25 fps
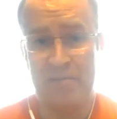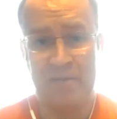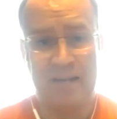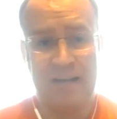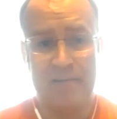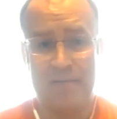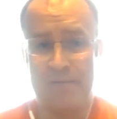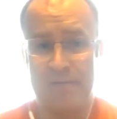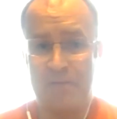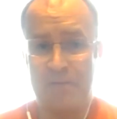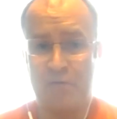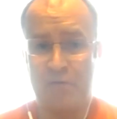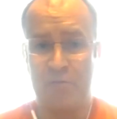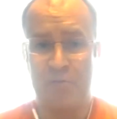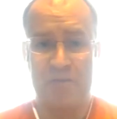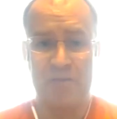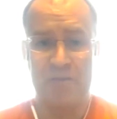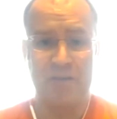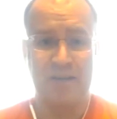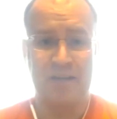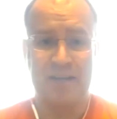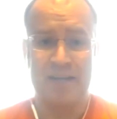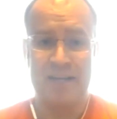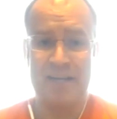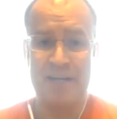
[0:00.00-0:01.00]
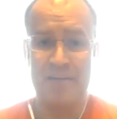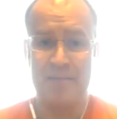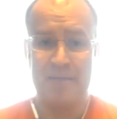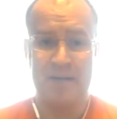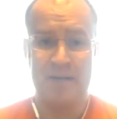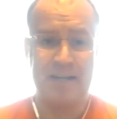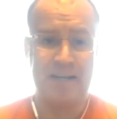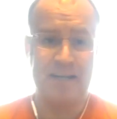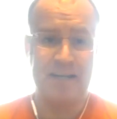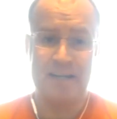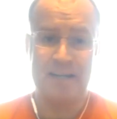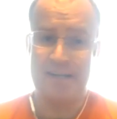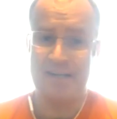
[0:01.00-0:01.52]
platforms like
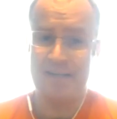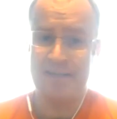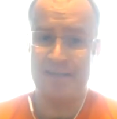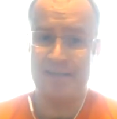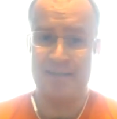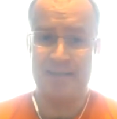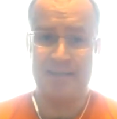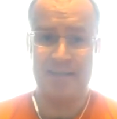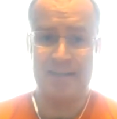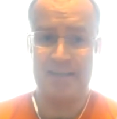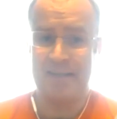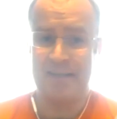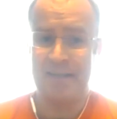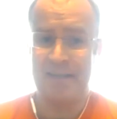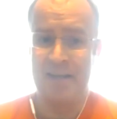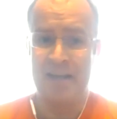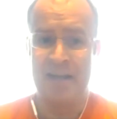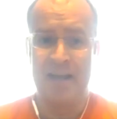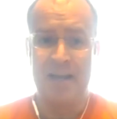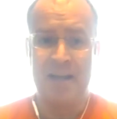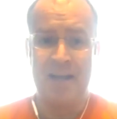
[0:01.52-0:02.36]
eBay, Etsy,